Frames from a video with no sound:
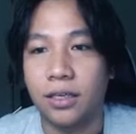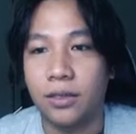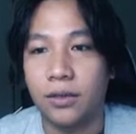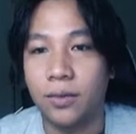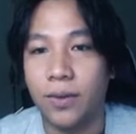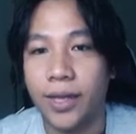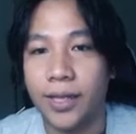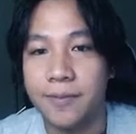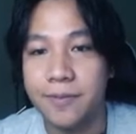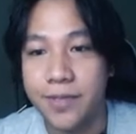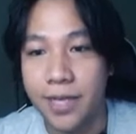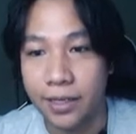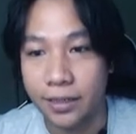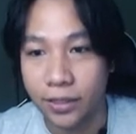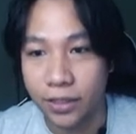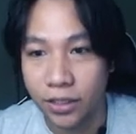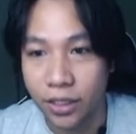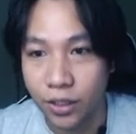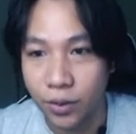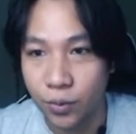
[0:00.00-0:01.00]
yung help
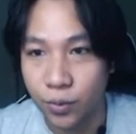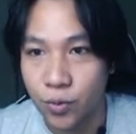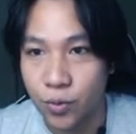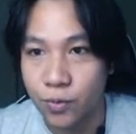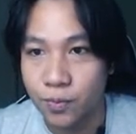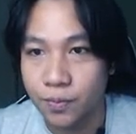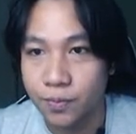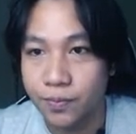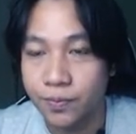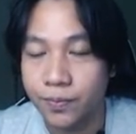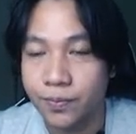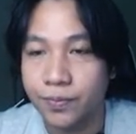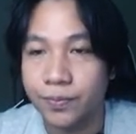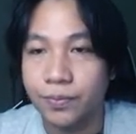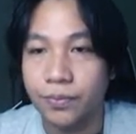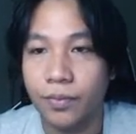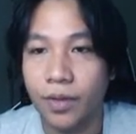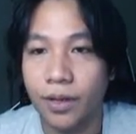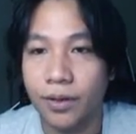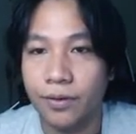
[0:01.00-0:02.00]
center ni YouTube
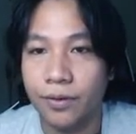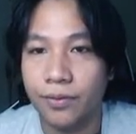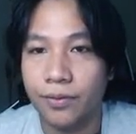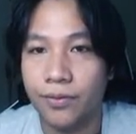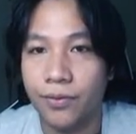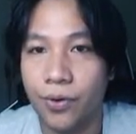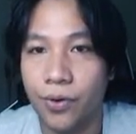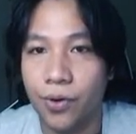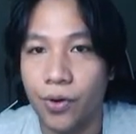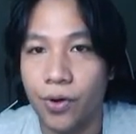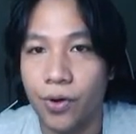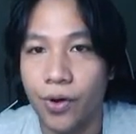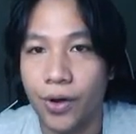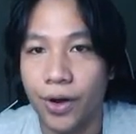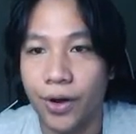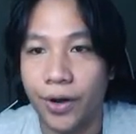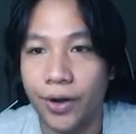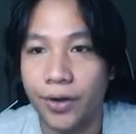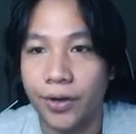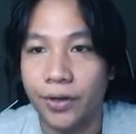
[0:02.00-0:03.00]

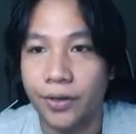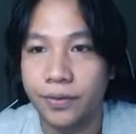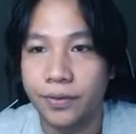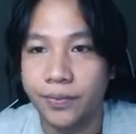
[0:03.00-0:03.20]
or